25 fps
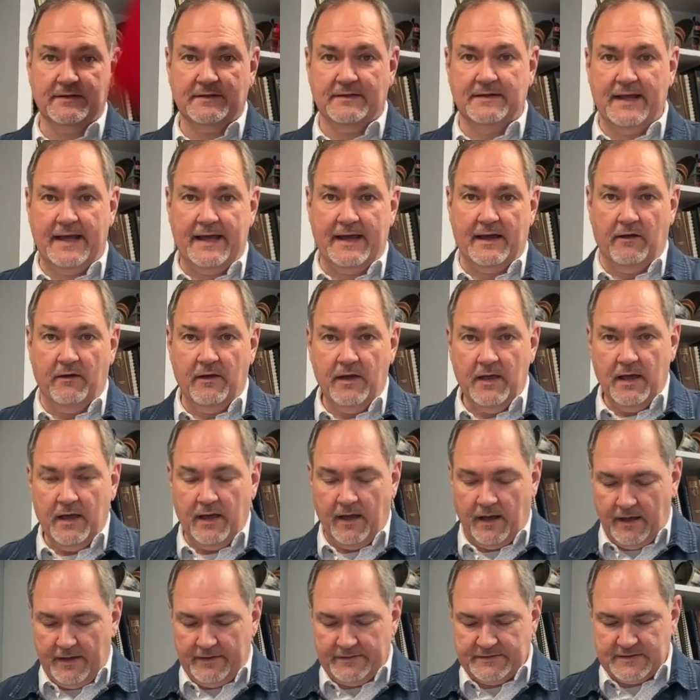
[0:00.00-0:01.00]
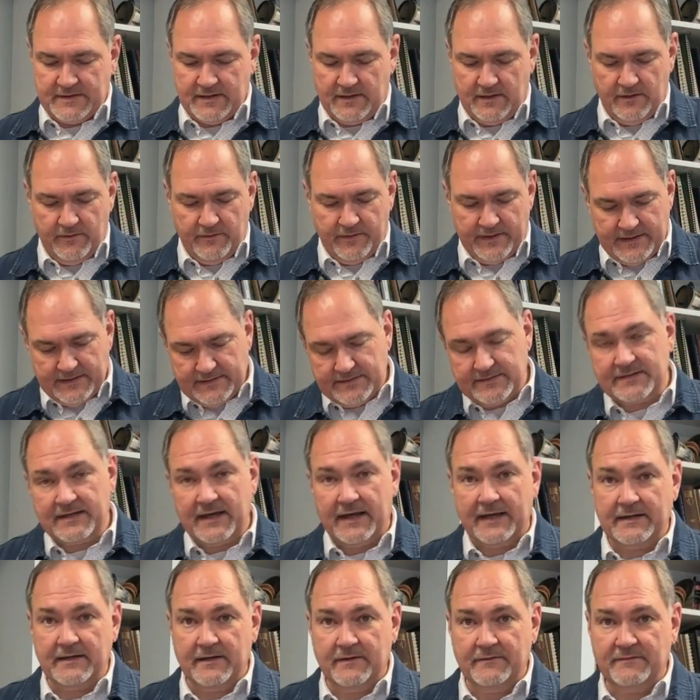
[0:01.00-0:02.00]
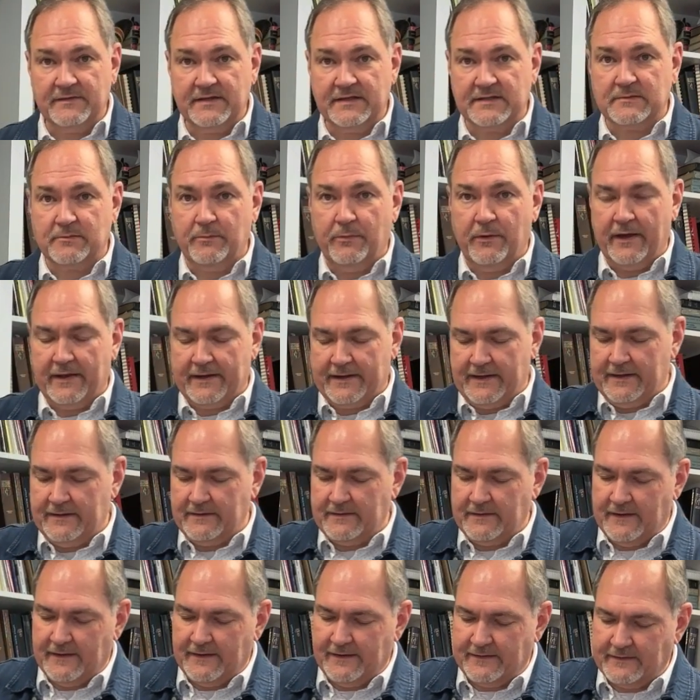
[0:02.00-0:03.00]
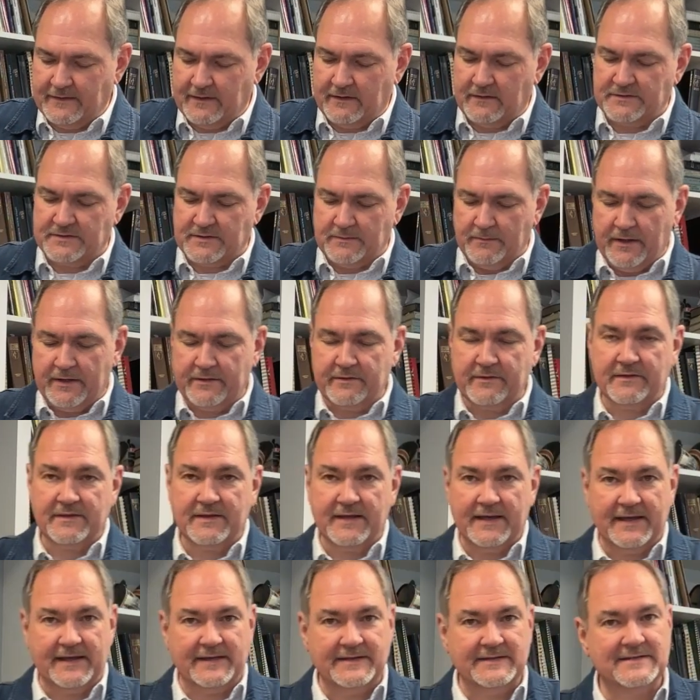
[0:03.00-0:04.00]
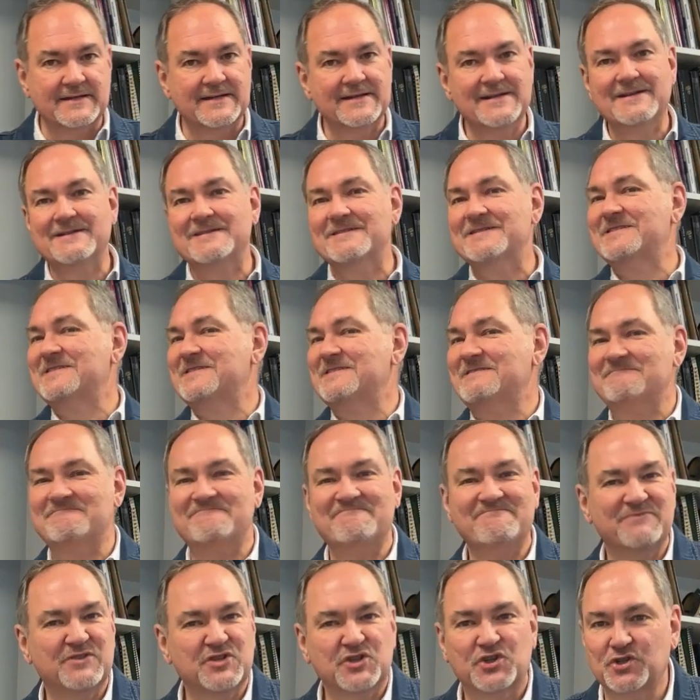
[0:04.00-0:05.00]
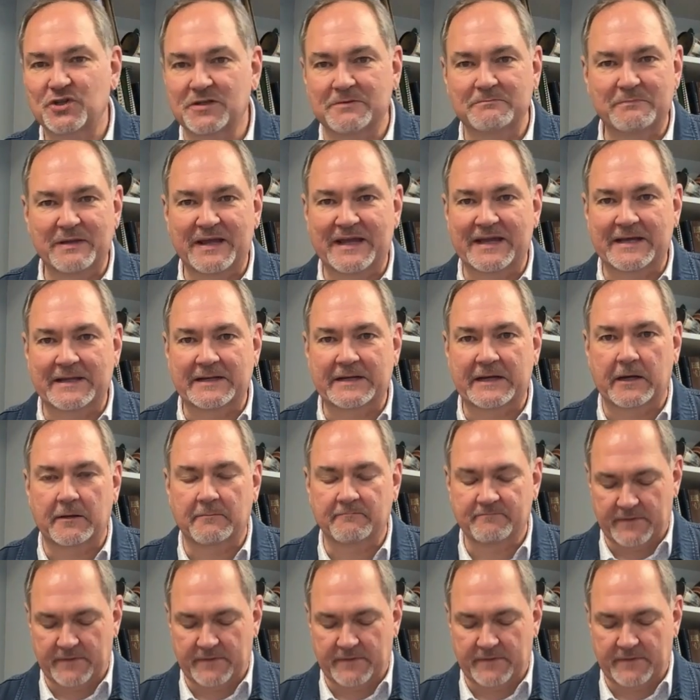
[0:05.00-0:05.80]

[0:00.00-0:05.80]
Now, also inside of this bucket, there are some other things shouldn't be in here.